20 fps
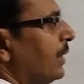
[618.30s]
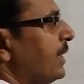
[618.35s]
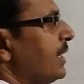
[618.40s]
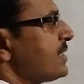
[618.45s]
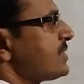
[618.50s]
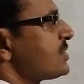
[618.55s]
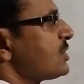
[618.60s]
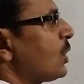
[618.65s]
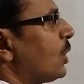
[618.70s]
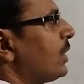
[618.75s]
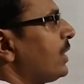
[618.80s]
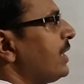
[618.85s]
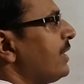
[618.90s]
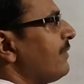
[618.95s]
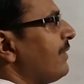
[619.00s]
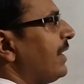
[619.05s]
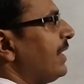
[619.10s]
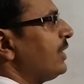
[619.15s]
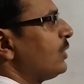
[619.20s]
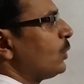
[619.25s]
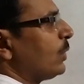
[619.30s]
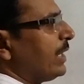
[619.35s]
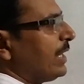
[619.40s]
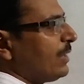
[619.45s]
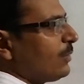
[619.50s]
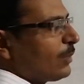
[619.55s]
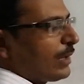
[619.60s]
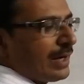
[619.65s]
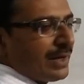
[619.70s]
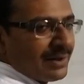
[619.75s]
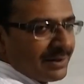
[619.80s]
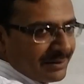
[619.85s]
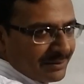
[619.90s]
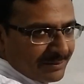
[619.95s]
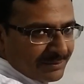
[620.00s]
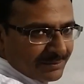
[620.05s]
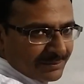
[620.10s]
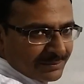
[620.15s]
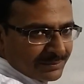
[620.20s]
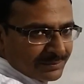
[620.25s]
does not divide 21
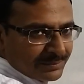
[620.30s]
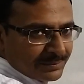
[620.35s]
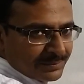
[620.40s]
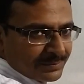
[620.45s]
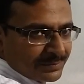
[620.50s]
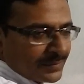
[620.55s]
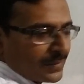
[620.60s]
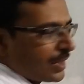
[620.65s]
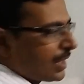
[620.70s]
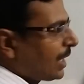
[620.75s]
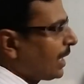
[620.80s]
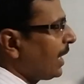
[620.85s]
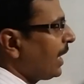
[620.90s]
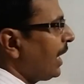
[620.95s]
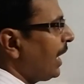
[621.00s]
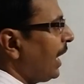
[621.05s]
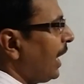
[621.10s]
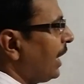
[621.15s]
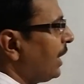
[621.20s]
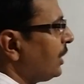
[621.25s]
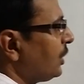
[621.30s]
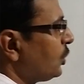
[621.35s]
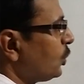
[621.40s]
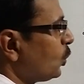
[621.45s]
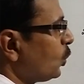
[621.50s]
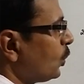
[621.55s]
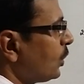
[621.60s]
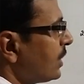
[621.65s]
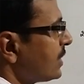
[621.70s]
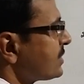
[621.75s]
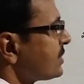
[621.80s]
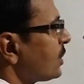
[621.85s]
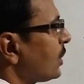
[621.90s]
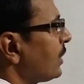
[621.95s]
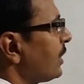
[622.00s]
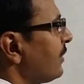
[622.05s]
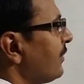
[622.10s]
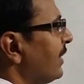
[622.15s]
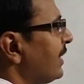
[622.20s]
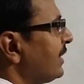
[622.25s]
and 2 does
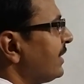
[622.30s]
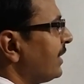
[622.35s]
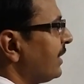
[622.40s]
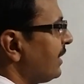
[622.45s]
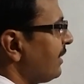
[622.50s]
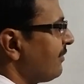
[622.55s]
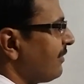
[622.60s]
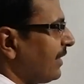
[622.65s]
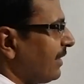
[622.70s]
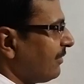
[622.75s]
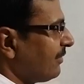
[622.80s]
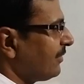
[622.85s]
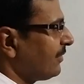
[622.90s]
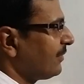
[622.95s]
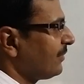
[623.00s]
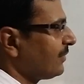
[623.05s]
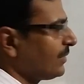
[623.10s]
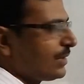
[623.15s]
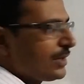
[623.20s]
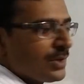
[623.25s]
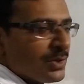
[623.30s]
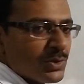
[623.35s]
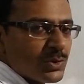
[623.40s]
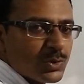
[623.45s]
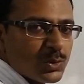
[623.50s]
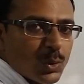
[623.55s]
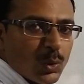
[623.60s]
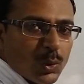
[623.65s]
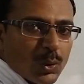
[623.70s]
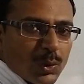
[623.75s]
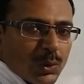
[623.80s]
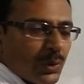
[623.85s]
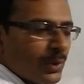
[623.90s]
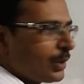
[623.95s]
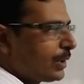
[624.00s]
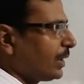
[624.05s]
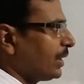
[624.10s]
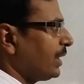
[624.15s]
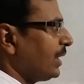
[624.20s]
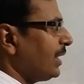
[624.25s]
not divide 35.
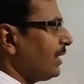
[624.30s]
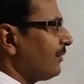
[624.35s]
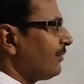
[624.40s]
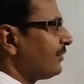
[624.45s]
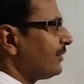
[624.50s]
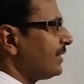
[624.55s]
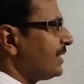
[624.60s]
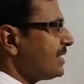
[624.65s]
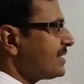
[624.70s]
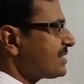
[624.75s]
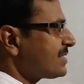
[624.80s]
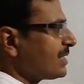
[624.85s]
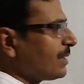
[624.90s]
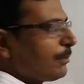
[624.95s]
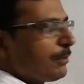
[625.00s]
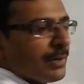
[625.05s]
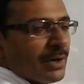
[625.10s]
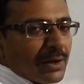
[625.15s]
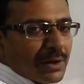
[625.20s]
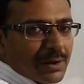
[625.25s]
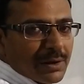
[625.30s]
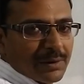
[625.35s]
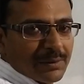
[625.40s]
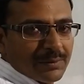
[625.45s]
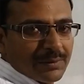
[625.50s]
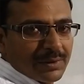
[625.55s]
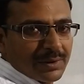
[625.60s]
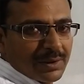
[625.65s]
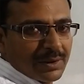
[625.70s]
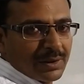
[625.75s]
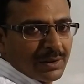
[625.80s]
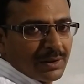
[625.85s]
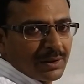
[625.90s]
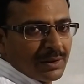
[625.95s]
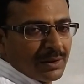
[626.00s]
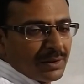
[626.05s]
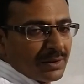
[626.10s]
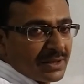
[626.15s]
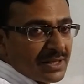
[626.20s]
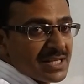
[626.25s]
So if this number,
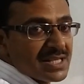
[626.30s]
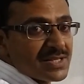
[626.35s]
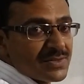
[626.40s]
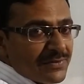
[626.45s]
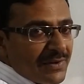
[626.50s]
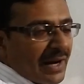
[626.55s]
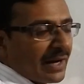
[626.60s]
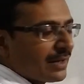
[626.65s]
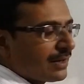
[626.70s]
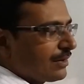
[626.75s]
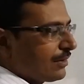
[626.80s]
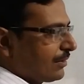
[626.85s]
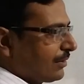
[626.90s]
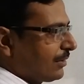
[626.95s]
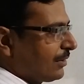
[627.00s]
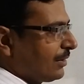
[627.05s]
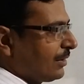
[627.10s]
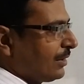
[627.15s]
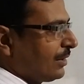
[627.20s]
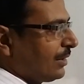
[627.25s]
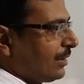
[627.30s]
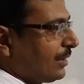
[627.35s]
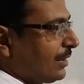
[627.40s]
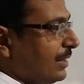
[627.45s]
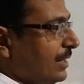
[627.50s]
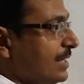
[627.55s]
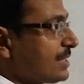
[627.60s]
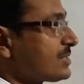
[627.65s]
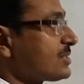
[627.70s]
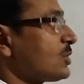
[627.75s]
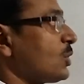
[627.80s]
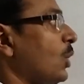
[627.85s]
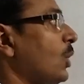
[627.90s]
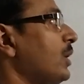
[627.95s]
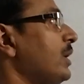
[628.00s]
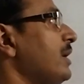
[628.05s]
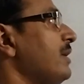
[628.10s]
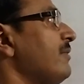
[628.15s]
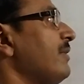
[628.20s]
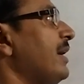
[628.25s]
this factor does
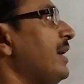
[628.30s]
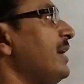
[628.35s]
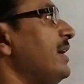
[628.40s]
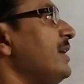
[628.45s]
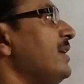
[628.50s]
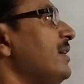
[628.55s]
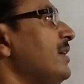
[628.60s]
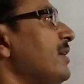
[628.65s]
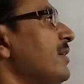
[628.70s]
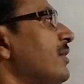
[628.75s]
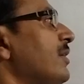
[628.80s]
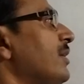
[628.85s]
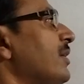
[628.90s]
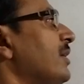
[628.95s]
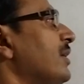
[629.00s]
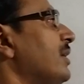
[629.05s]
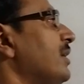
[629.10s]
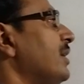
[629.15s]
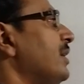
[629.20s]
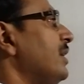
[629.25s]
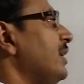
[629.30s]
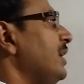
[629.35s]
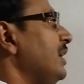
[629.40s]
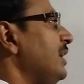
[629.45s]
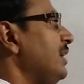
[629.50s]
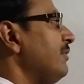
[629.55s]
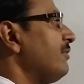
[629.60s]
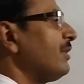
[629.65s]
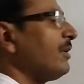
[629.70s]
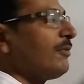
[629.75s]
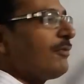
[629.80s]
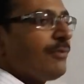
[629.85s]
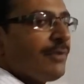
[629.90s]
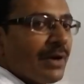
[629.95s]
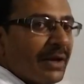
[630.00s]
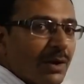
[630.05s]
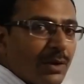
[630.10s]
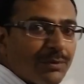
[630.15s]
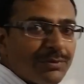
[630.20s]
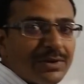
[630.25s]
not divide even
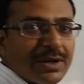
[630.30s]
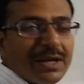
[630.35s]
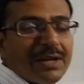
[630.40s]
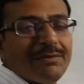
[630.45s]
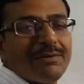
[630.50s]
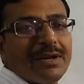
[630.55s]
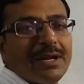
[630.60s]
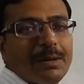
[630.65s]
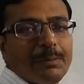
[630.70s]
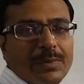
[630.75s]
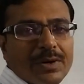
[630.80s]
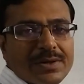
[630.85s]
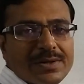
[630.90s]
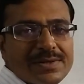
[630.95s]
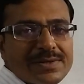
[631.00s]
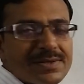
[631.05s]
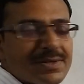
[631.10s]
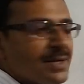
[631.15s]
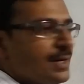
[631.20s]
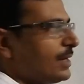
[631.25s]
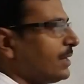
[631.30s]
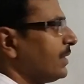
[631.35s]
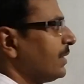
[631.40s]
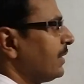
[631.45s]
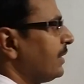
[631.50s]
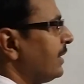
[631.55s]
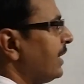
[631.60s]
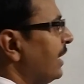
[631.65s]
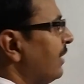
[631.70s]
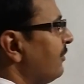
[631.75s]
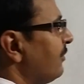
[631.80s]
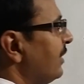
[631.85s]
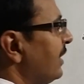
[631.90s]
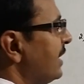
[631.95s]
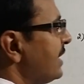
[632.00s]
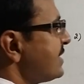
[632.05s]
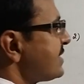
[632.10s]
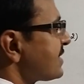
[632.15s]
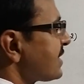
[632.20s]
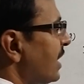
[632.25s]
one of the given numbers, then we
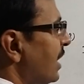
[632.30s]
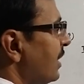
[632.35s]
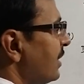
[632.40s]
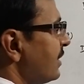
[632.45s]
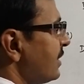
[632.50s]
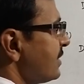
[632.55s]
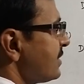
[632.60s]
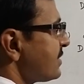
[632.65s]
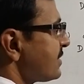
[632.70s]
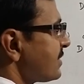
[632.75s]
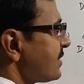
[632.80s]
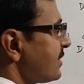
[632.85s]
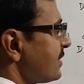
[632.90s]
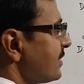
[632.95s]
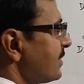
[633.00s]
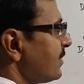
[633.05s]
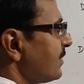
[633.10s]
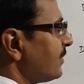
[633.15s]
discard this.